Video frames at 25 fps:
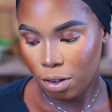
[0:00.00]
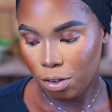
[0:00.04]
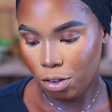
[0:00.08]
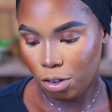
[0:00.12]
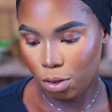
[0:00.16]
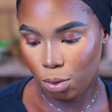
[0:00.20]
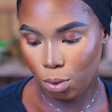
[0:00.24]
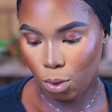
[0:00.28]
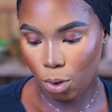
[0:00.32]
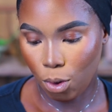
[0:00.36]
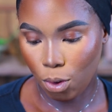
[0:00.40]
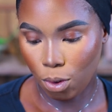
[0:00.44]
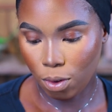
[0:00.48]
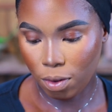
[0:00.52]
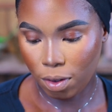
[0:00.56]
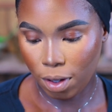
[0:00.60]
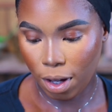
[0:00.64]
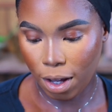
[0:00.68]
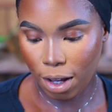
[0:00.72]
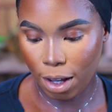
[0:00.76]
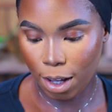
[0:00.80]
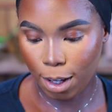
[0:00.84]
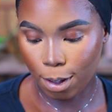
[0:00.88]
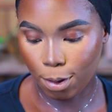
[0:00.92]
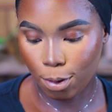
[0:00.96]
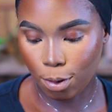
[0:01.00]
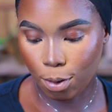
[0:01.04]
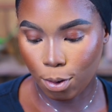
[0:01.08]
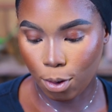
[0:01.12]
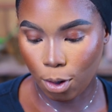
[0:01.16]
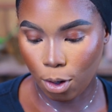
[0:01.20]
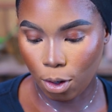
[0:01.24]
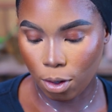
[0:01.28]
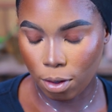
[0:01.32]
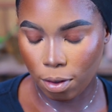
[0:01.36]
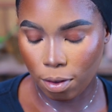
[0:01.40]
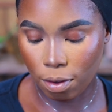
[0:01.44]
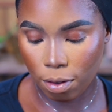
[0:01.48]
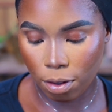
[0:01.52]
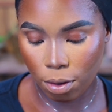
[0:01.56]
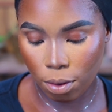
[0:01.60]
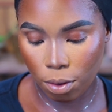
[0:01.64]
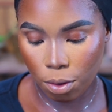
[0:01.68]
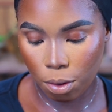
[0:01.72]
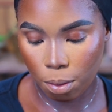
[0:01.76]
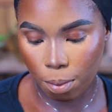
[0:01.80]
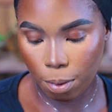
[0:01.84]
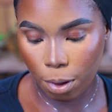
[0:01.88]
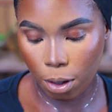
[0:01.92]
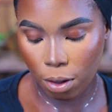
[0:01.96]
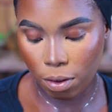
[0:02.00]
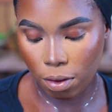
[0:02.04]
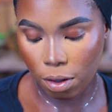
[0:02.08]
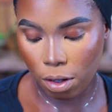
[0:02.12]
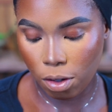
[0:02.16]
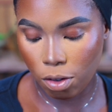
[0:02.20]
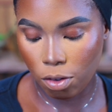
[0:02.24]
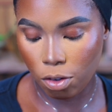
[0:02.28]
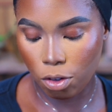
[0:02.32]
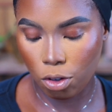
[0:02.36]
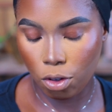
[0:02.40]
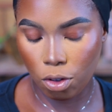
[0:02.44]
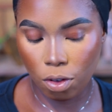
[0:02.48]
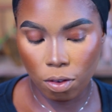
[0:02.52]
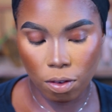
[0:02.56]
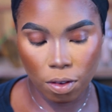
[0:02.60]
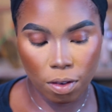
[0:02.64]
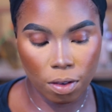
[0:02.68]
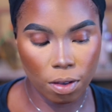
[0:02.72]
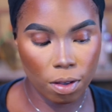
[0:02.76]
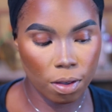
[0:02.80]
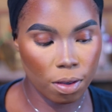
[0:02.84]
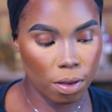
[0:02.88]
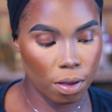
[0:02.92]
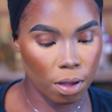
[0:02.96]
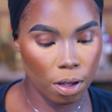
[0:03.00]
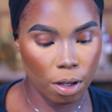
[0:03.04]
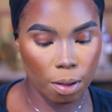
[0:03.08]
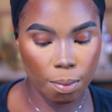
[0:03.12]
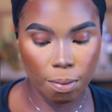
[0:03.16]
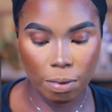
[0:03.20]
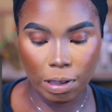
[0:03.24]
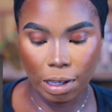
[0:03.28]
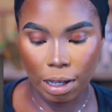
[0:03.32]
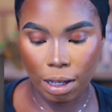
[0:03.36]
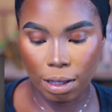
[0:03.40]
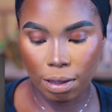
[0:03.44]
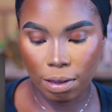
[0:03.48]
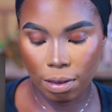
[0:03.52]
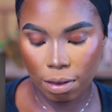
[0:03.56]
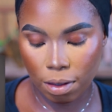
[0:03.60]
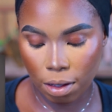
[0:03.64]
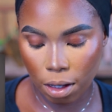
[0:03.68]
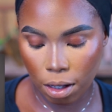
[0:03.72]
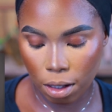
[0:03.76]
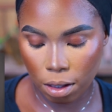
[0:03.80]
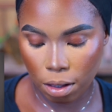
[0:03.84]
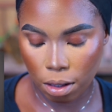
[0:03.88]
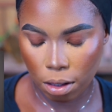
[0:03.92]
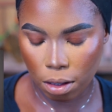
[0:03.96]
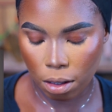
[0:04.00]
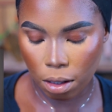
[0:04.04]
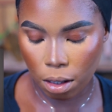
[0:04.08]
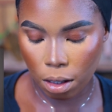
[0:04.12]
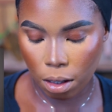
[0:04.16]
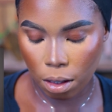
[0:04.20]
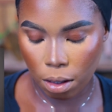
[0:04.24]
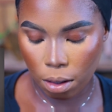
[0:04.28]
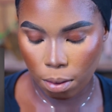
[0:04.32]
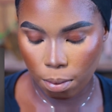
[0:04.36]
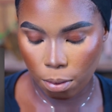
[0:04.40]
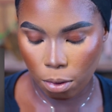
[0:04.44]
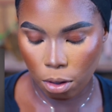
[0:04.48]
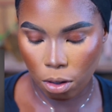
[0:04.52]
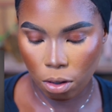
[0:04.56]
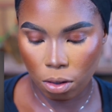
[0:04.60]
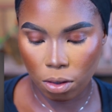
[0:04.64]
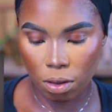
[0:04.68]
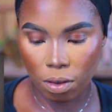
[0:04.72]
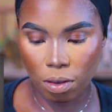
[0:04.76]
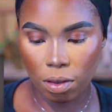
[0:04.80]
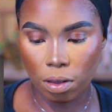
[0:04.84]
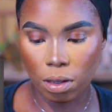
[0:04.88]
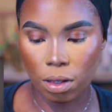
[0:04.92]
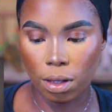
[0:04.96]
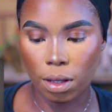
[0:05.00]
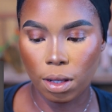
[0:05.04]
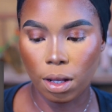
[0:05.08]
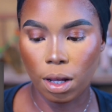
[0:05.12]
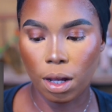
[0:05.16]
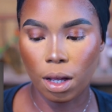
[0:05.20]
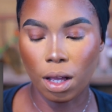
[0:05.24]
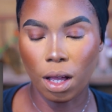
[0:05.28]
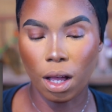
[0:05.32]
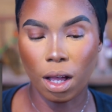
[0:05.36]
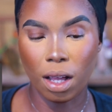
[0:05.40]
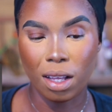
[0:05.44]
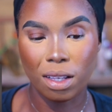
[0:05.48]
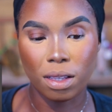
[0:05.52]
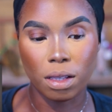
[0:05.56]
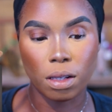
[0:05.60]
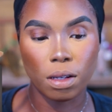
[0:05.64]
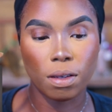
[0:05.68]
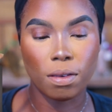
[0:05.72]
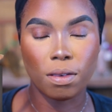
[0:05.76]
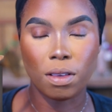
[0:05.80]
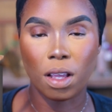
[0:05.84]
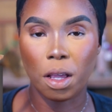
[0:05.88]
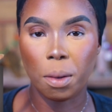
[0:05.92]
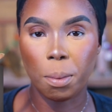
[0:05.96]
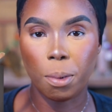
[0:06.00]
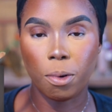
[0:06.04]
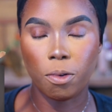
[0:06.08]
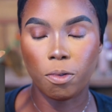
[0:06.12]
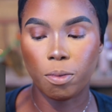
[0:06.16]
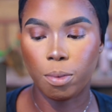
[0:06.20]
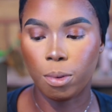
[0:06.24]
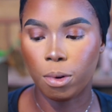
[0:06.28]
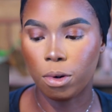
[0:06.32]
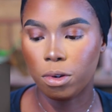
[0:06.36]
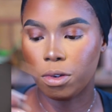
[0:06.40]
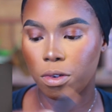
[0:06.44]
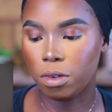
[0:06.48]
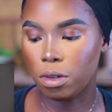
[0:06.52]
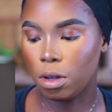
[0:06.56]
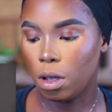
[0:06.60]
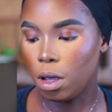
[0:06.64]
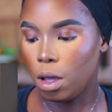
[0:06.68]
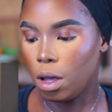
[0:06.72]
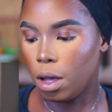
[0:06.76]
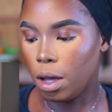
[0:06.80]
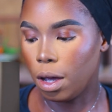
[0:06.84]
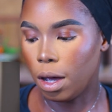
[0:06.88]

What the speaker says: She goes ahead to conceal the brows, and she uses the same tan sand concealer and this type of brush.